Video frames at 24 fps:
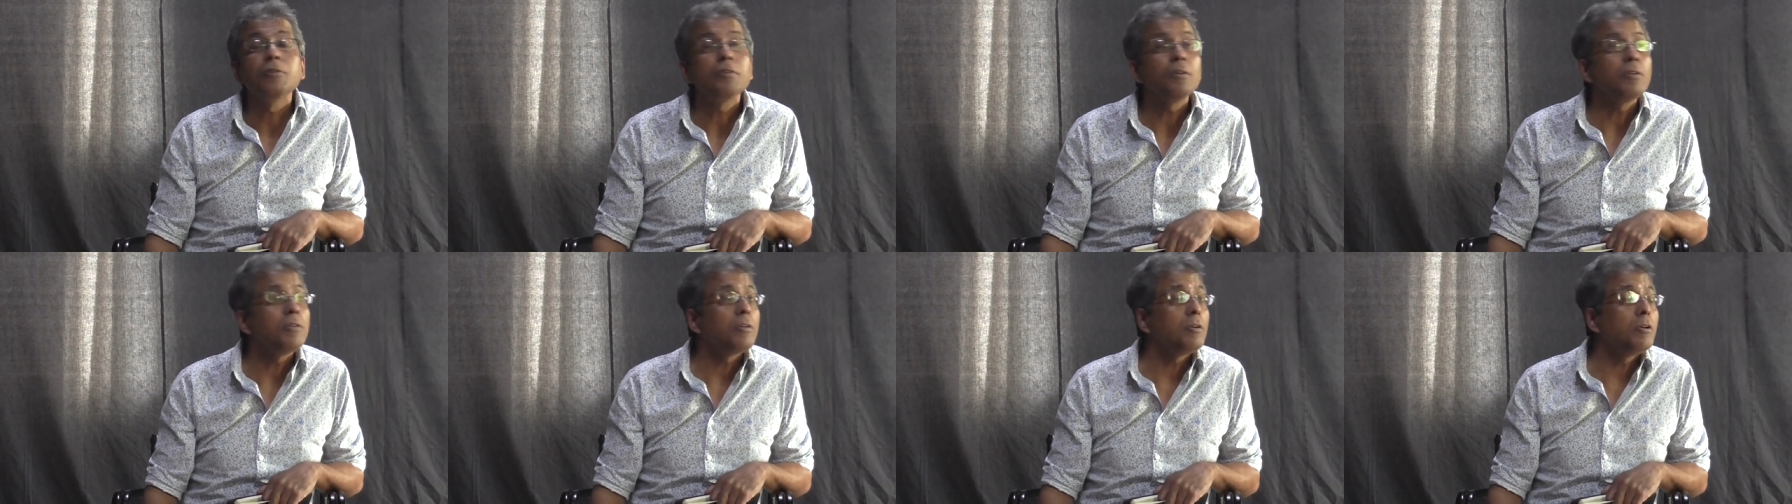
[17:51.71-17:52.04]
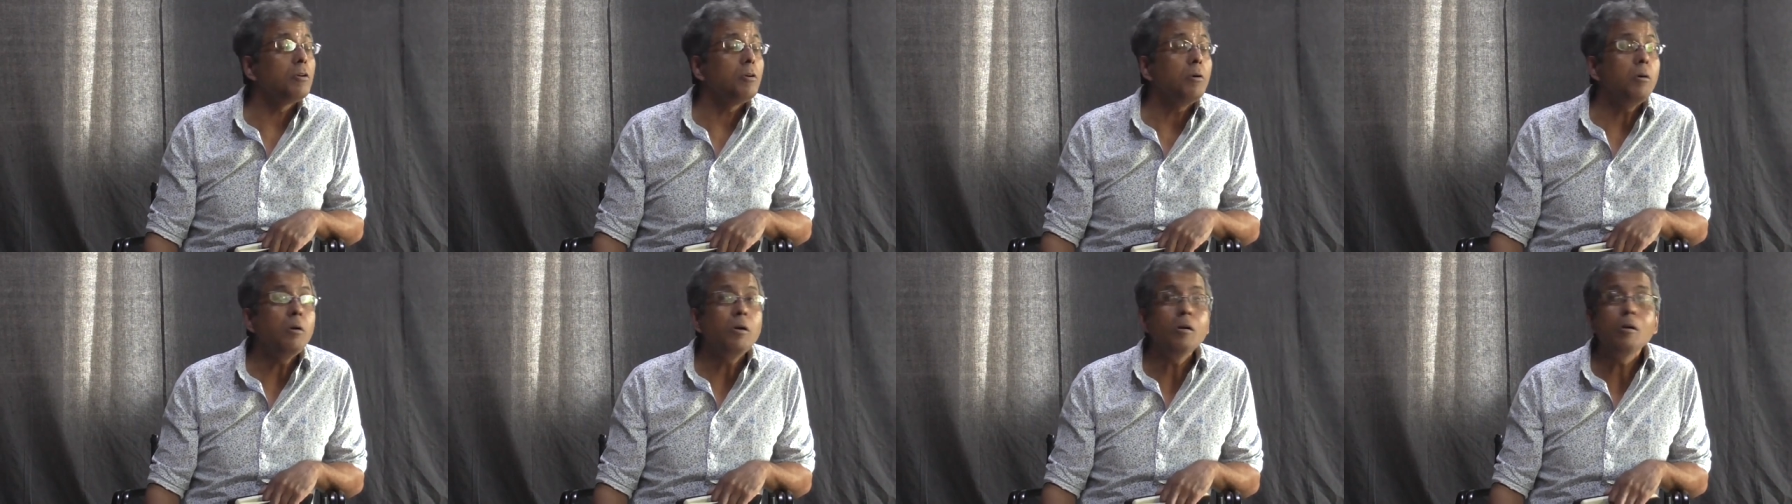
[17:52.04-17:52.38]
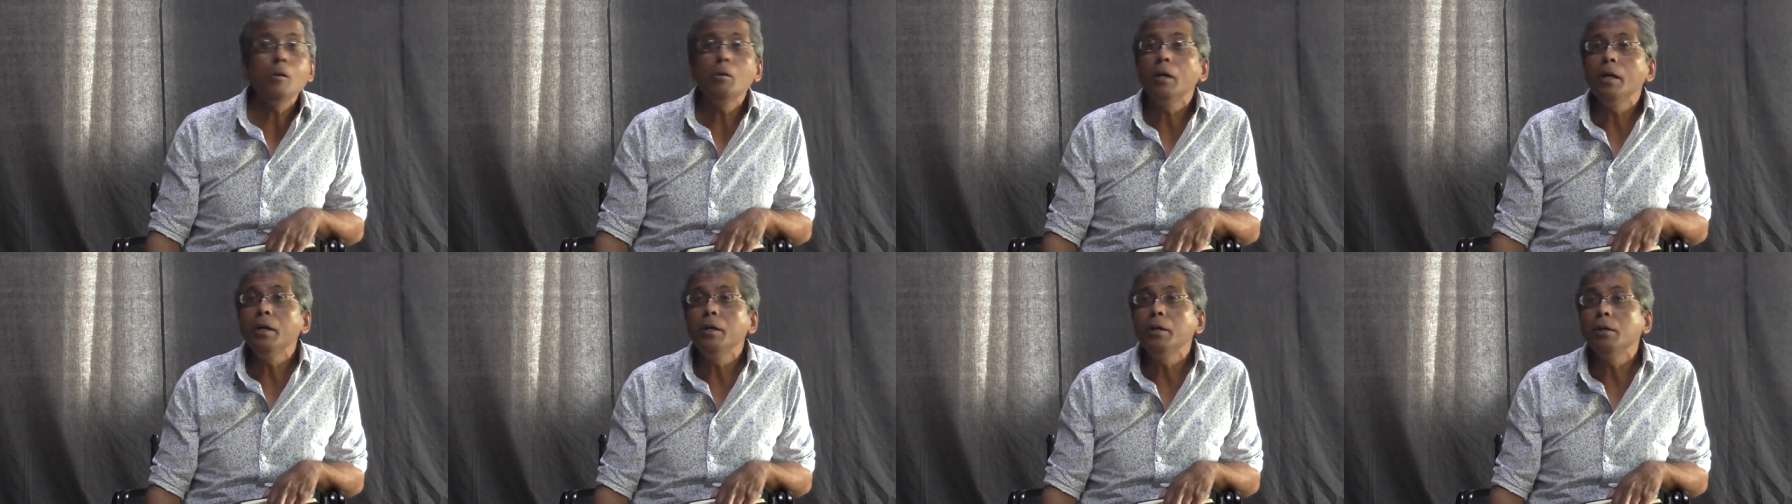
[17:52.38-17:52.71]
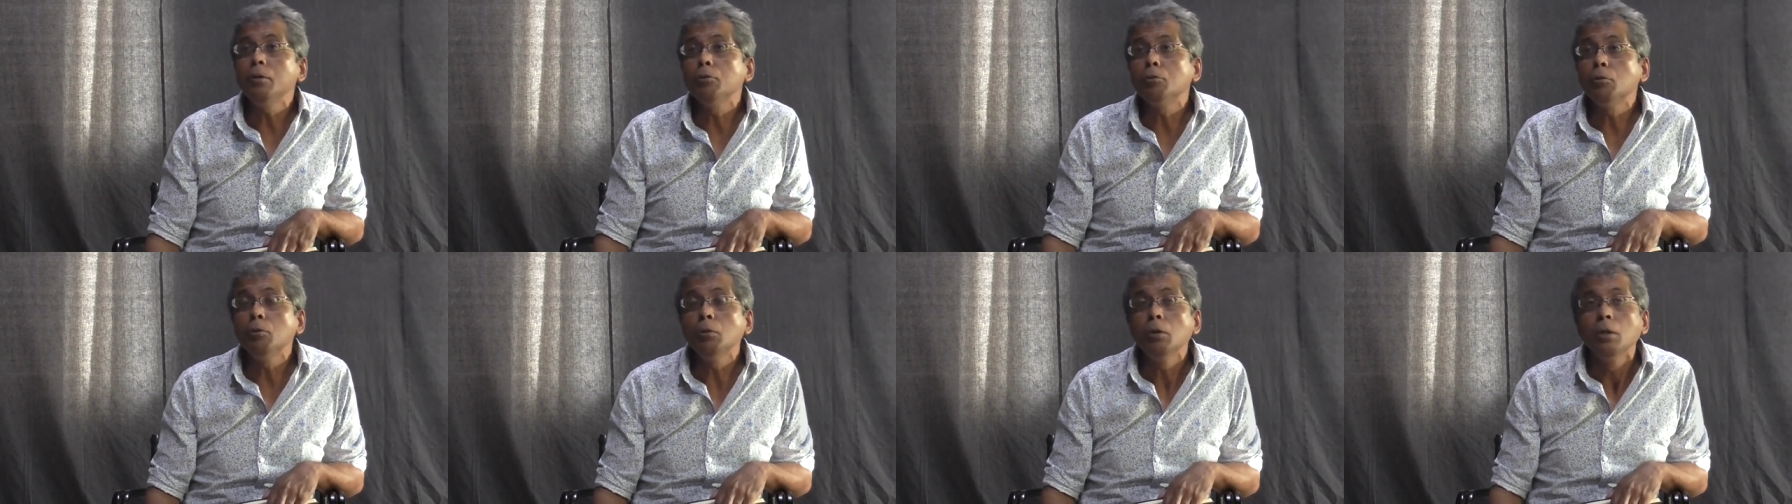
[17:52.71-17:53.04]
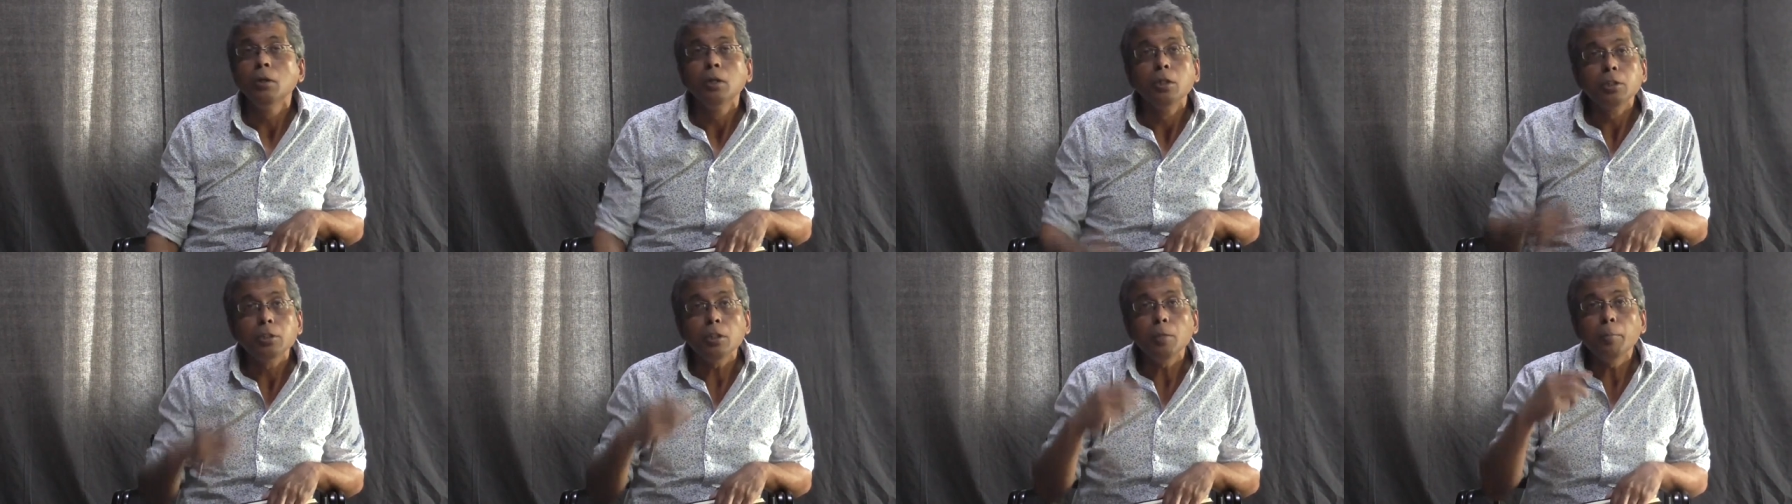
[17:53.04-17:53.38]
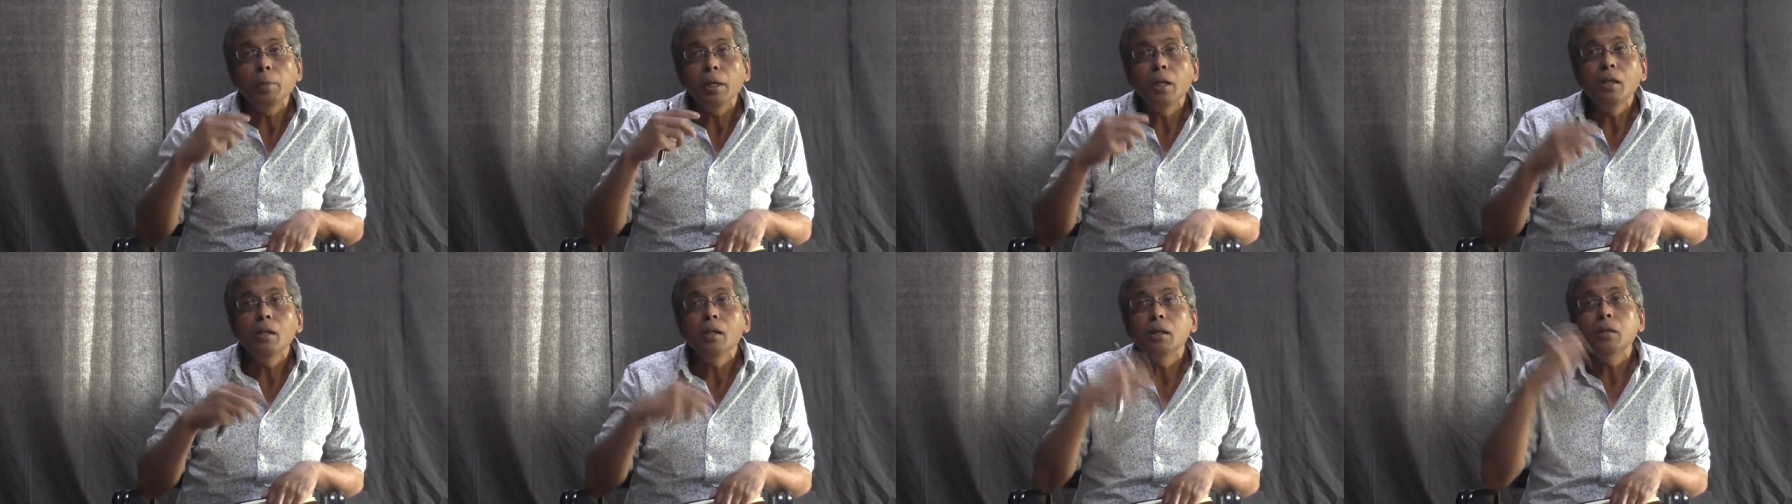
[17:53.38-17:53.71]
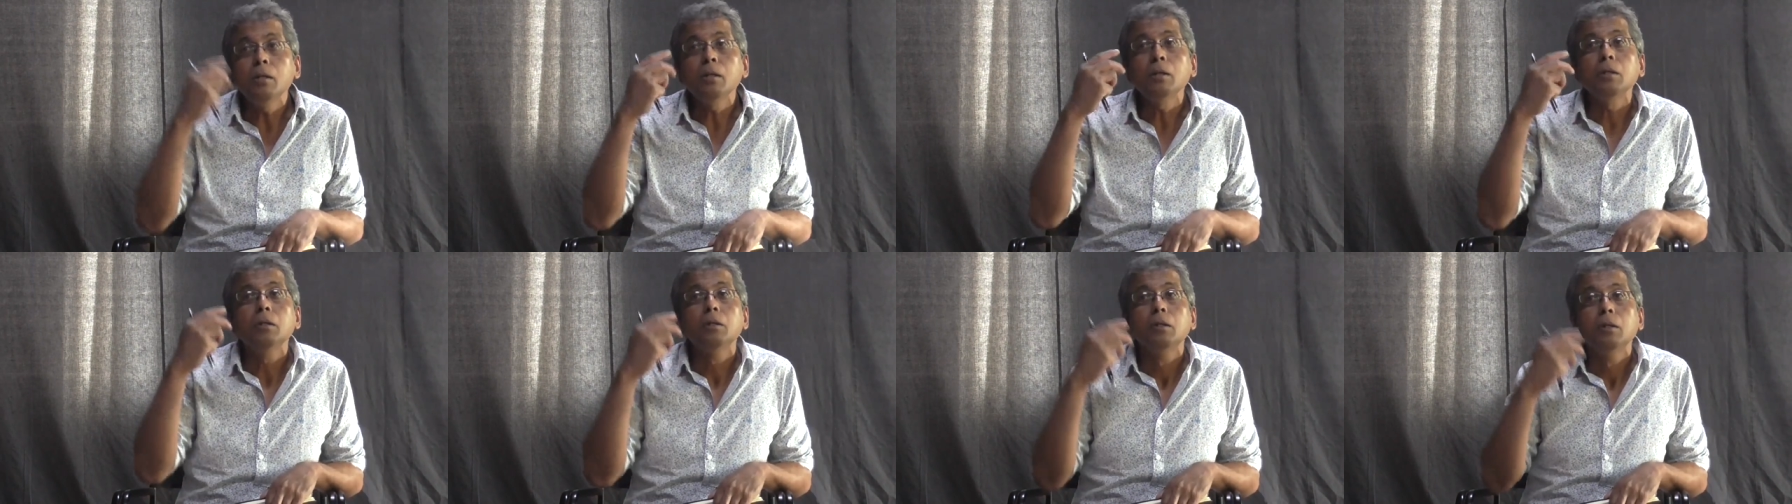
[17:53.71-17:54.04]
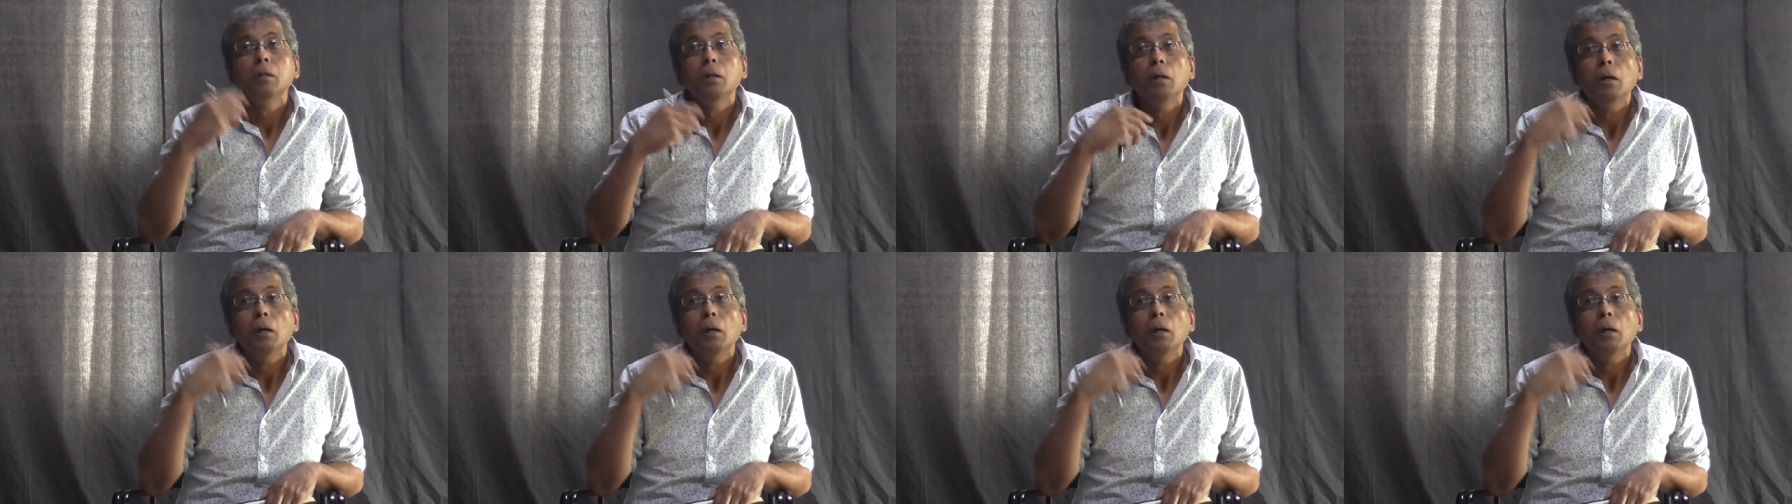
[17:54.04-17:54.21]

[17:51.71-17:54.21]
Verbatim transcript: He says, don't look at it through some inner